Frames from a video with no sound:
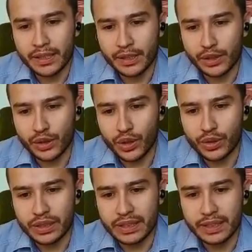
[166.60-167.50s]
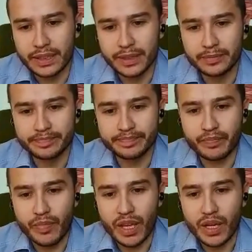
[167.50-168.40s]
So
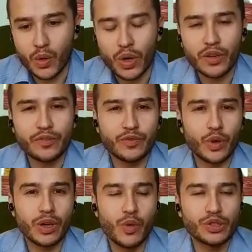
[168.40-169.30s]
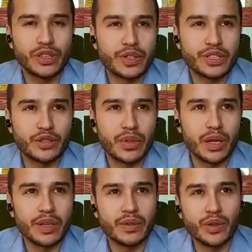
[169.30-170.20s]
what was the reason?
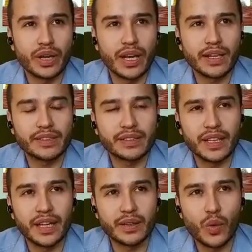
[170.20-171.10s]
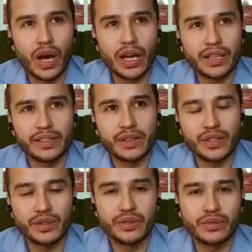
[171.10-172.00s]
Maybe you can ask that, why is the
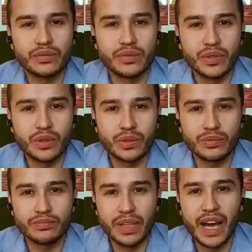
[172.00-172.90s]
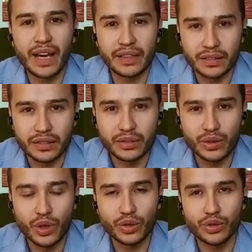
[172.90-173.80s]
reason behind
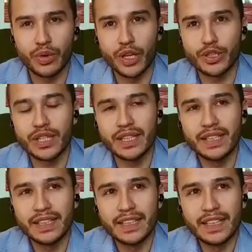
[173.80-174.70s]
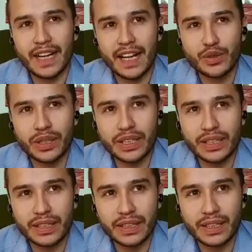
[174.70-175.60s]
to go to Page? And
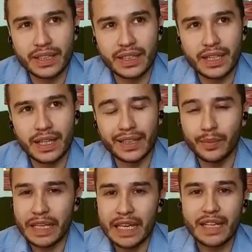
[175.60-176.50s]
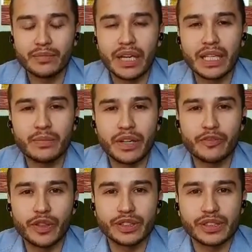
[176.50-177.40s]
actually, at the beginning, my
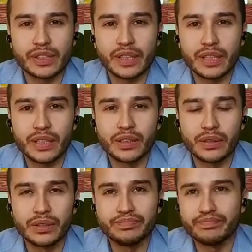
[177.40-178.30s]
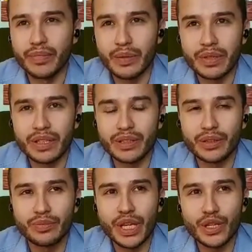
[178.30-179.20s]
first maybe
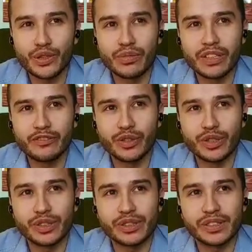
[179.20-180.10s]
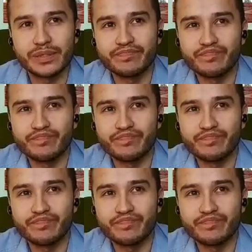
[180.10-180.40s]
opinion, my first